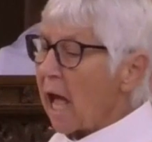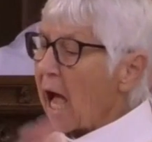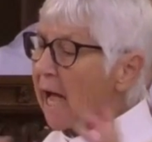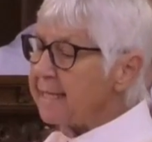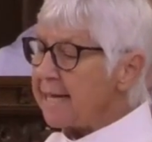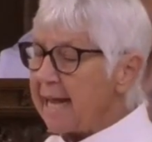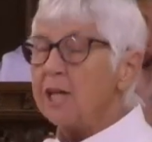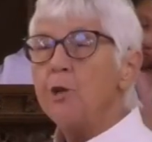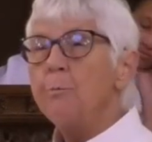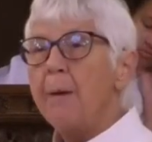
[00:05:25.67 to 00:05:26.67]
I take
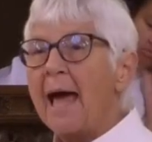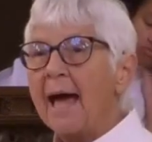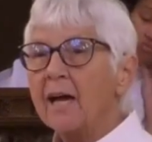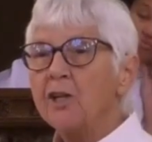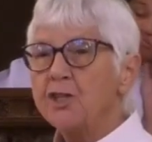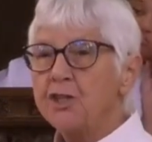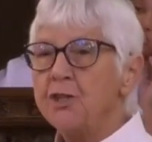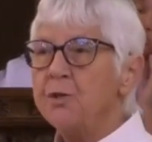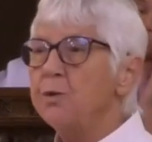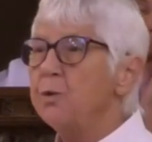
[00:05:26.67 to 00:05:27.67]
you back
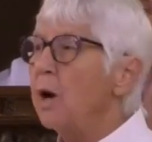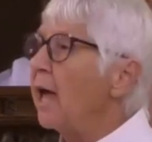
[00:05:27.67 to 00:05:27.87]
to